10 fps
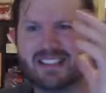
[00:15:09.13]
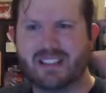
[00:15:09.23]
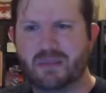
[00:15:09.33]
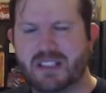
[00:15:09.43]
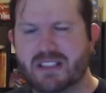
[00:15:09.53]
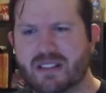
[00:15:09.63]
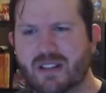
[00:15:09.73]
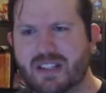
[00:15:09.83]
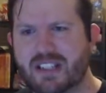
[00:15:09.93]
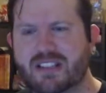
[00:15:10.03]
gonna be
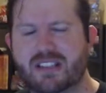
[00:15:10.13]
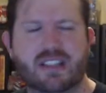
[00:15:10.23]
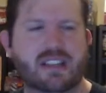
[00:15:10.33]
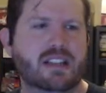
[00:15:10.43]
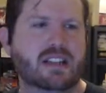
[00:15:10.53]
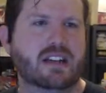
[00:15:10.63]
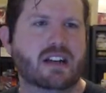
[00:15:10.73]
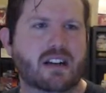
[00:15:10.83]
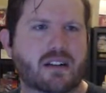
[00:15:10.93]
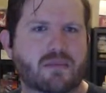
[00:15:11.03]
slowish.
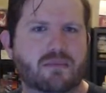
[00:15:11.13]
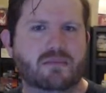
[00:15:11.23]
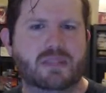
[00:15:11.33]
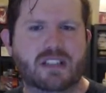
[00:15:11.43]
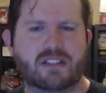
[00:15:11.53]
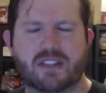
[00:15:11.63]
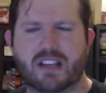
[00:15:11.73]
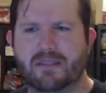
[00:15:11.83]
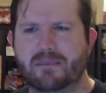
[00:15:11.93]
But that's okay.